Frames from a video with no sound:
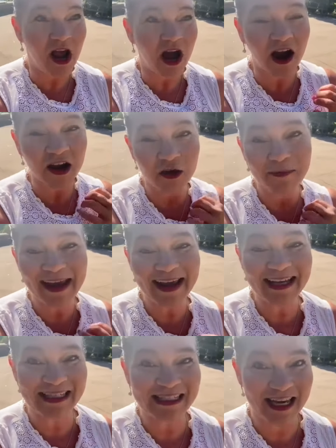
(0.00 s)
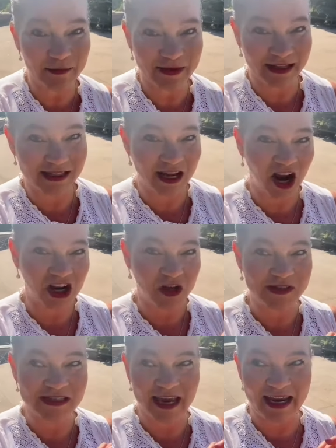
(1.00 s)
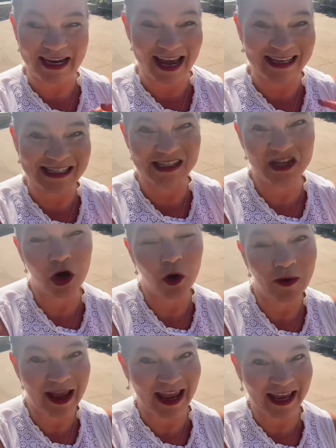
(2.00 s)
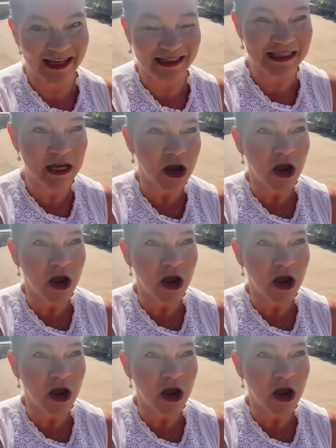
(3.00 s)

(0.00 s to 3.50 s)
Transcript: Are you making statements? Are you saying yes, no, can't?